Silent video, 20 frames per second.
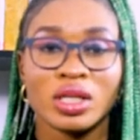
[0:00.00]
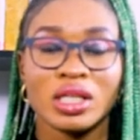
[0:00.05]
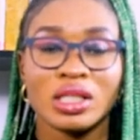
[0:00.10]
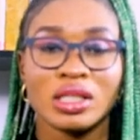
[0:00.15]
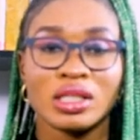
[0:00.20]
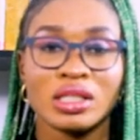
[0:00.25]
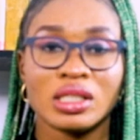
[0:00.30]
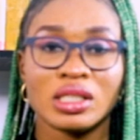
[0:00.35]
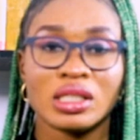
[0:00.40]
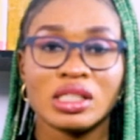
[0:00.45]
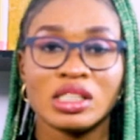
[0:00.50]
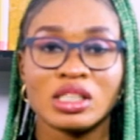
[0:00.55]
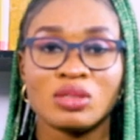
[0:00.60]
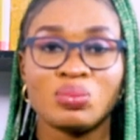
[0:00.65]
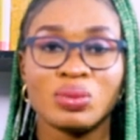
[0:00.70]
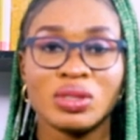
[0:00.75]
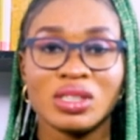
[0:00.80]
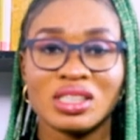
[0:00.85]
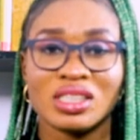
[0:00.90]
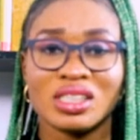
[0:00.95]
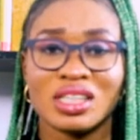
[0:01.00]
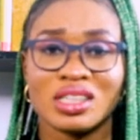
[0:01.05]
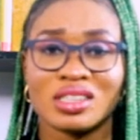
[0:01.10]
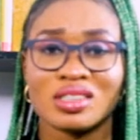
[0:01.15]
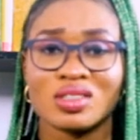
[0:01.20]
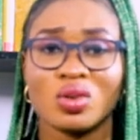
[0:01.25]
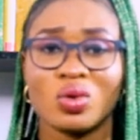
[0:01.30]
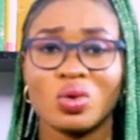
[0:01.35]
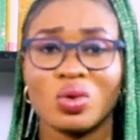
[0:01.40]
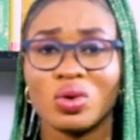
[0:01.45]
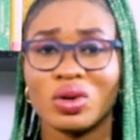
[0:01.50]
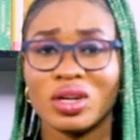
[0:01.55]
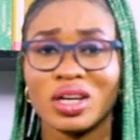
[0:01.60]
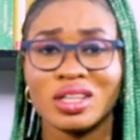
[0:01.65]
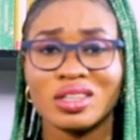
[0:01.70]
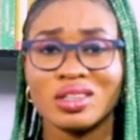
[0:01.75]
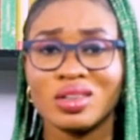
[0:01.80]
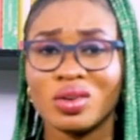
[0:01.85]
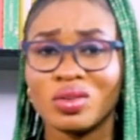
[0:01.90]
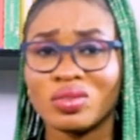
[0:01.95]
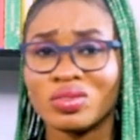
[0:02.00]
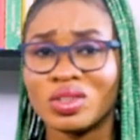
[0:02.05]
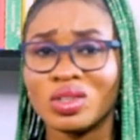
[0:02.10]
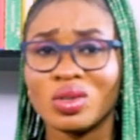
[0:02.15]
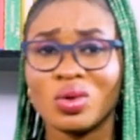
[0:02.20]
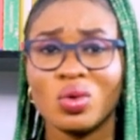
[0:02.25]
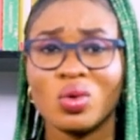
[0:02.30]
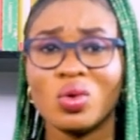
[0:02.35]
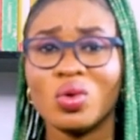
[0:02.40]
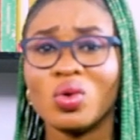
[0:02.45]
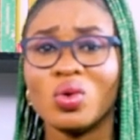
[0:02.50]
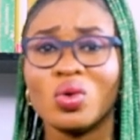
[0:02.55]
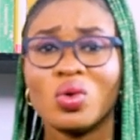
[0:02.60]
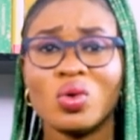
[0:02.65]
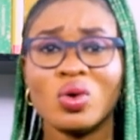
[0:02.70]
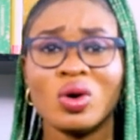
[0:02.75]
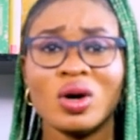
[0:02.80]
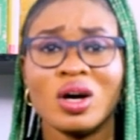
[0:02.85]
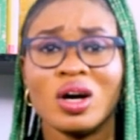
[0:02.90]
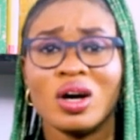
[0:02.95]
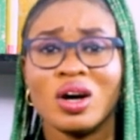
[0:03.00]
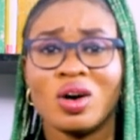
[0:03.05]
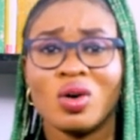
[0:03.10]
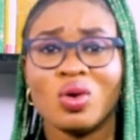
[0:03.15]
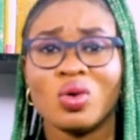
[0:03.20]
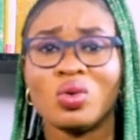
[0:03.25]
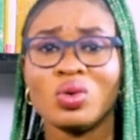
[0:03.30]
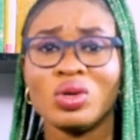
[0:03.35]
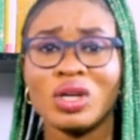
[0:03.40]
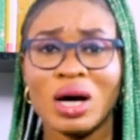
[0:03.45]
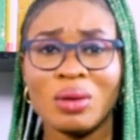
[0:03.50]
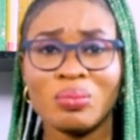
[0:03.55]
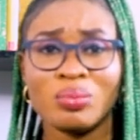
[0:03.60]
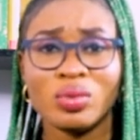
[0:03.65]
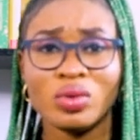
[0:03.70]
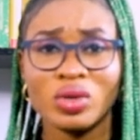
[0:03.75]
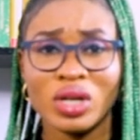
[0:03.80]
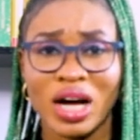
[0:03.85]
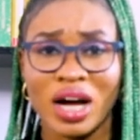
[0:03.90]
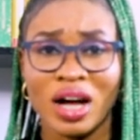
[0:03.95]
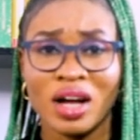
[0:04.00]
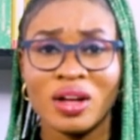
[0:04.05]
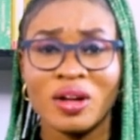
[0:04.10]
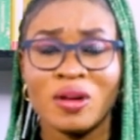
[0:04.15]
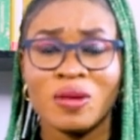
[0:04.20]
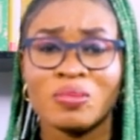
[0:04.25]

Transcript: in his business or any of the whole hula bula.